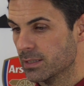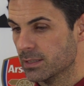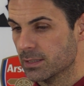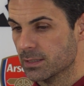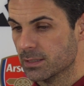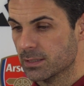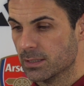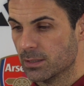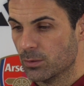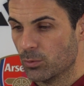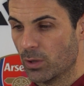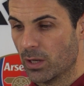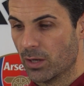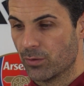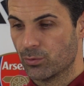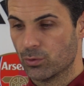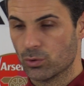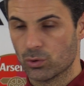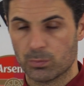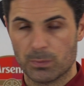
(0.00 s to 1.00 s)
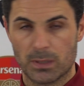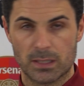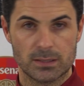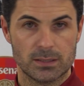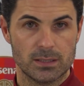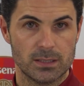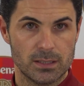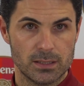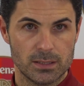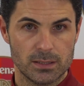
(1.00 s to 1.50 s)
and we have used
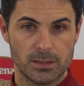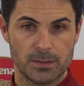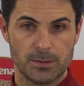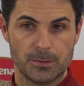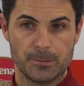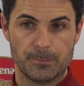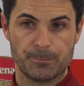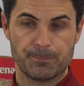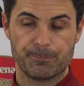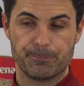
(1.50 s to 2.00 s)
Martin in